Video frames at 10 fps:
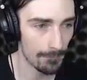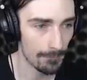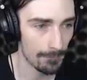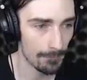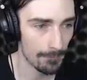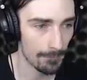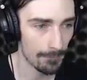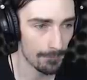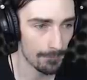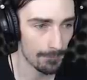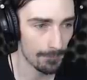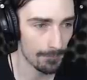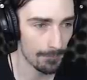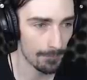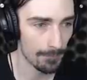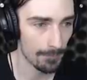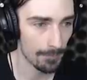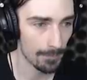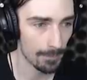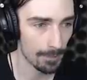
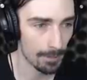Nobody speaks.